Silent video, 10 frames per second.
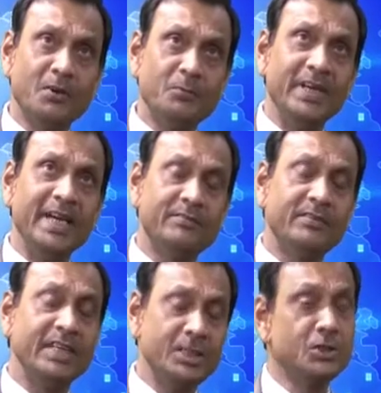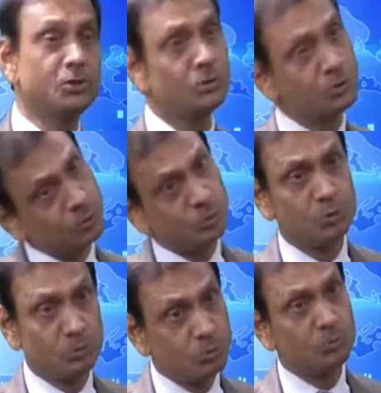We have reached
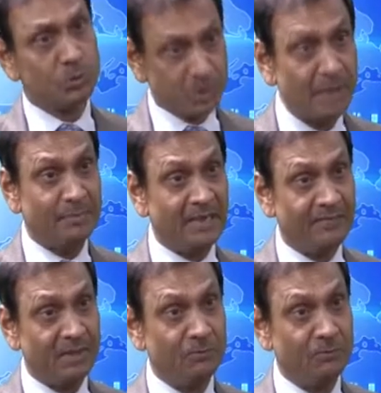some level.